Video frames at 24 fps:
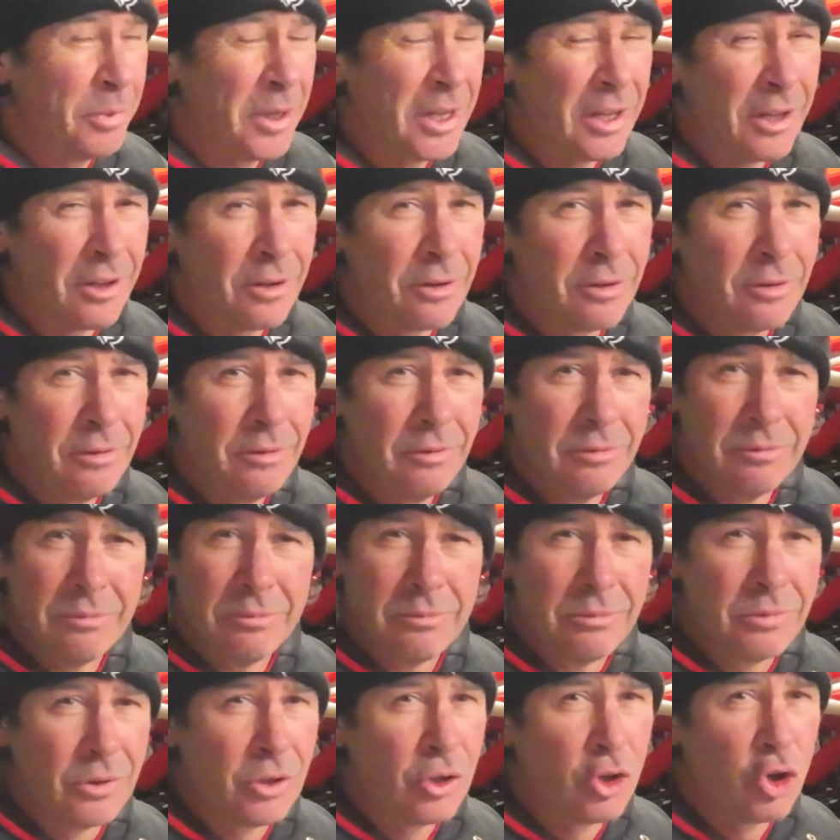to be
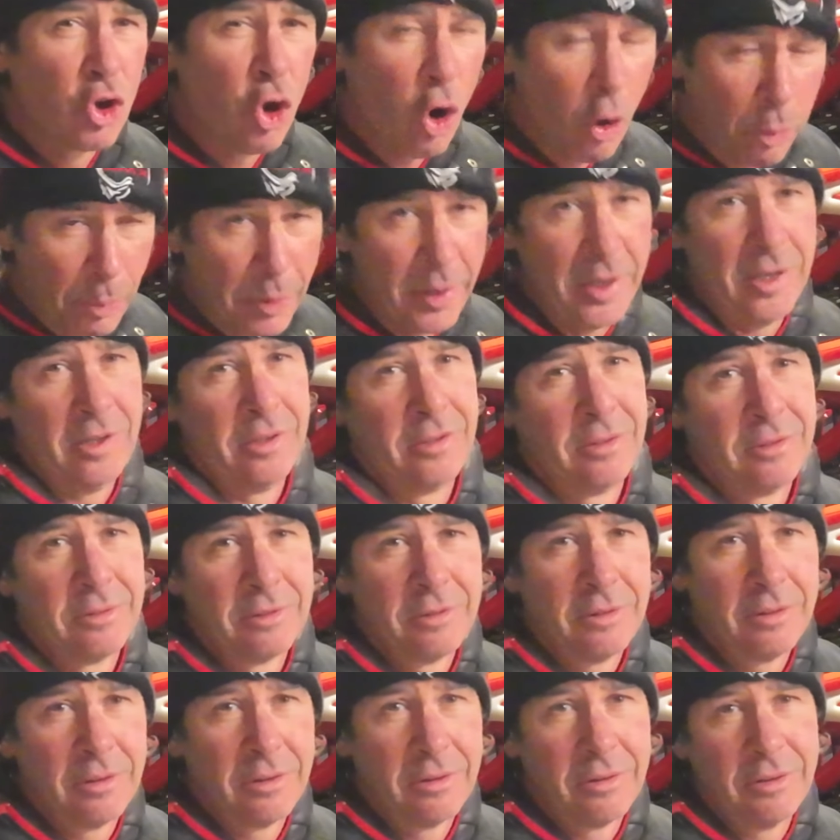gopping
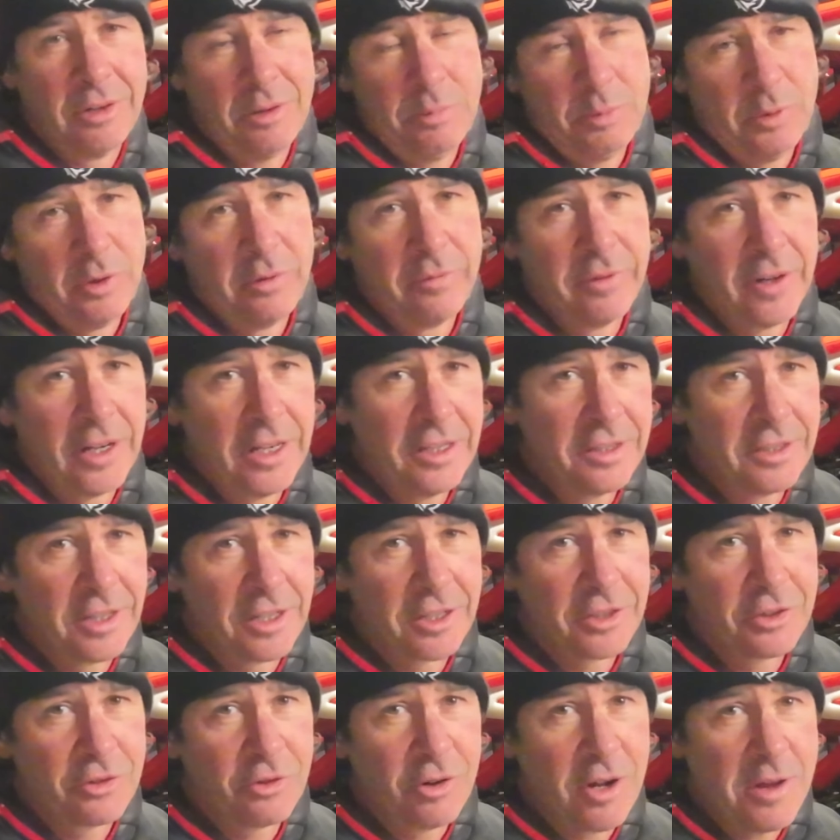up at the Valleys
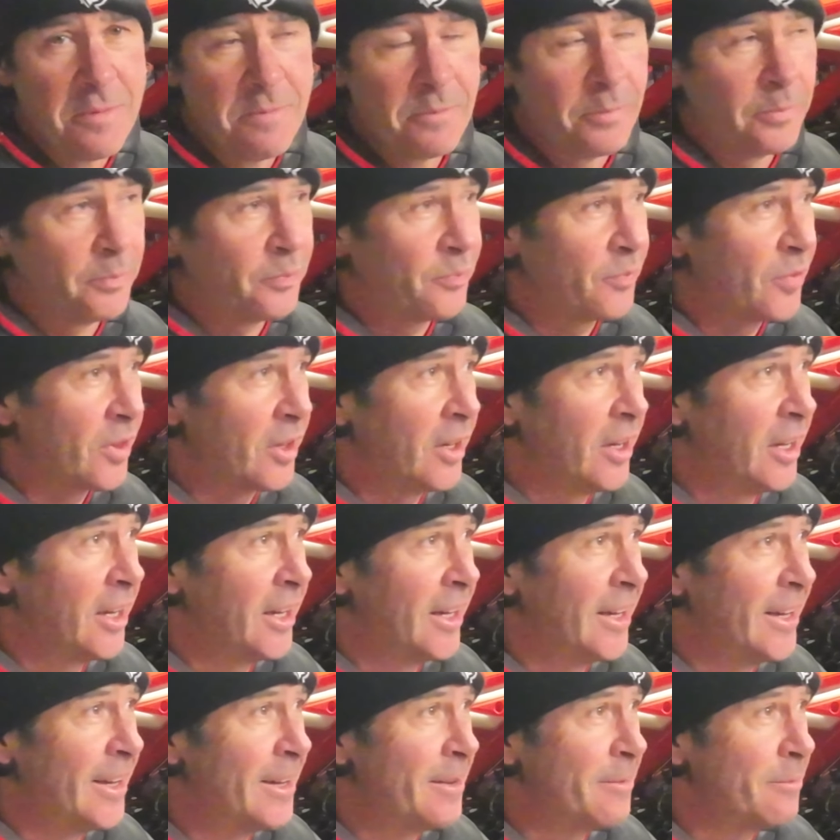Extreme.
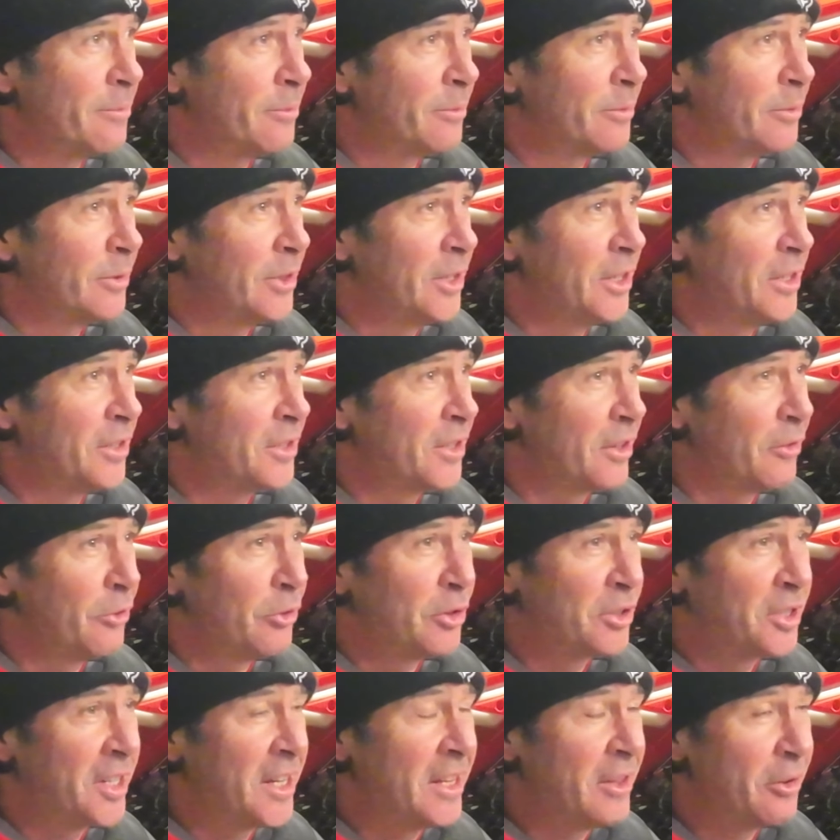Um,
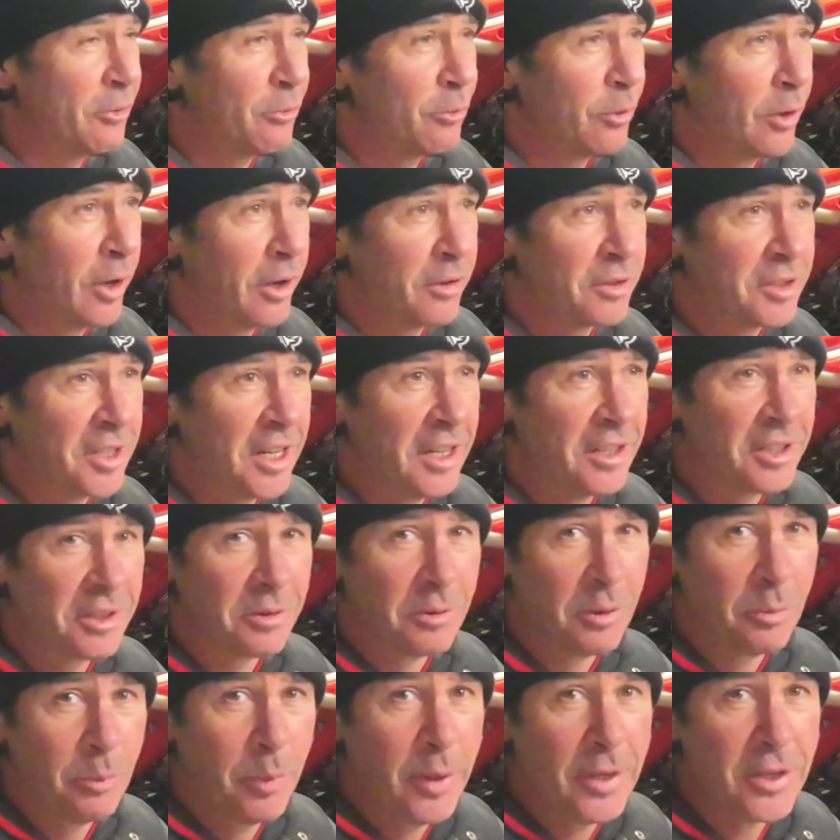we've seen the, I've seen
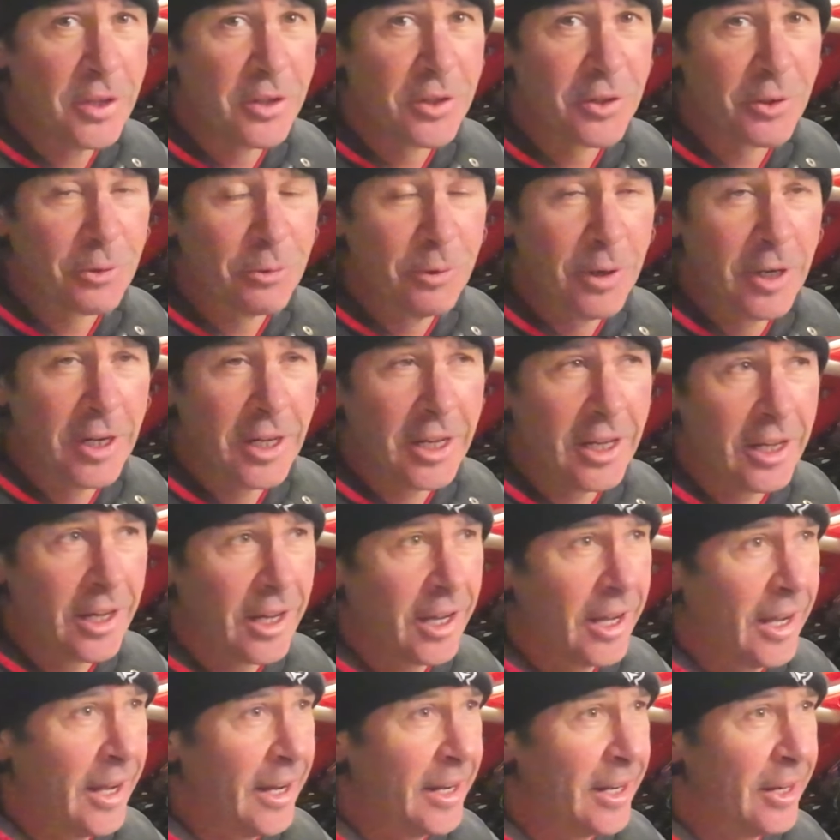some of the pictures already,
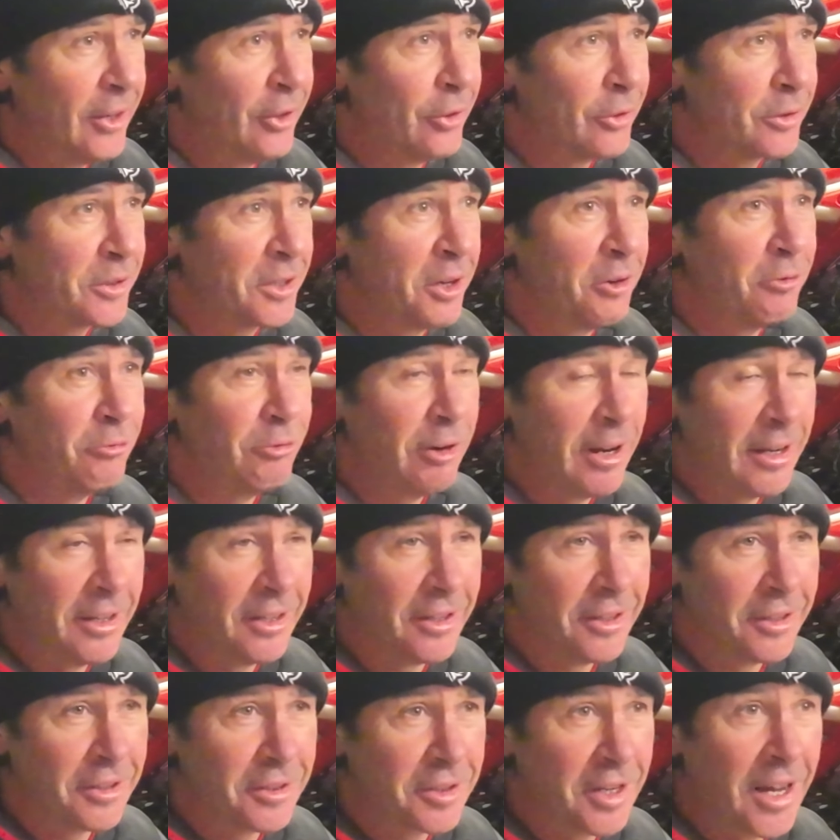and it looks
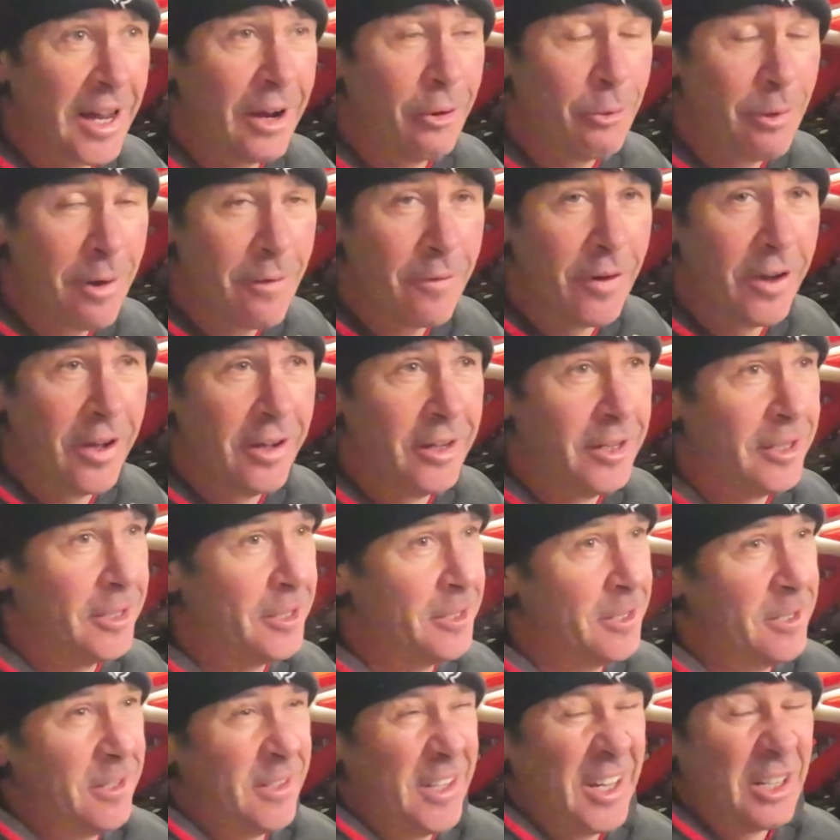horrendous. However,
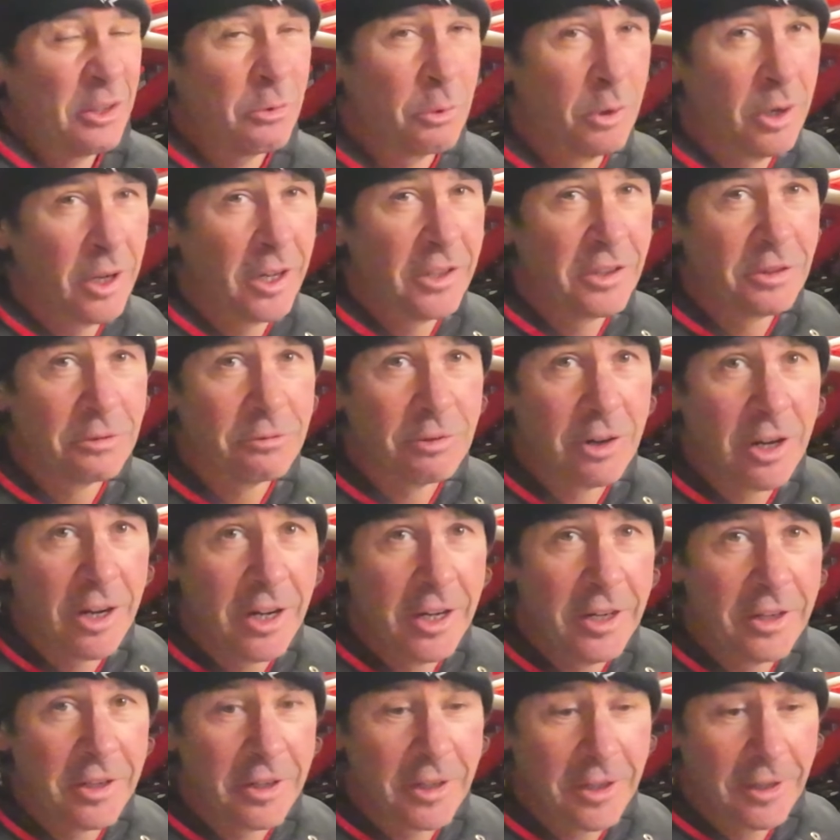that's what I like to
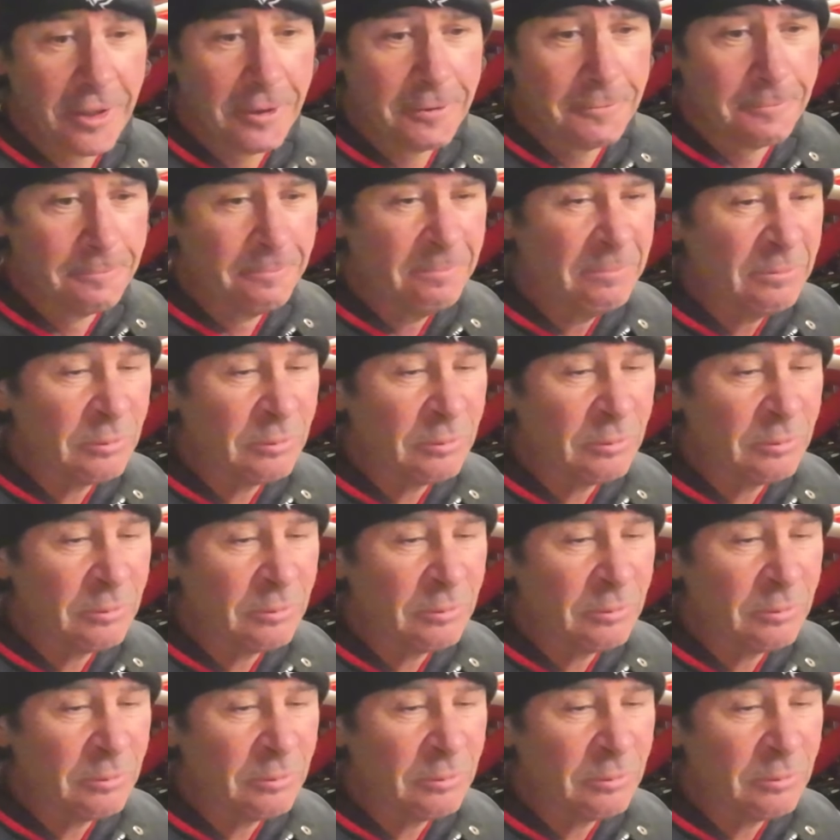ride. You know,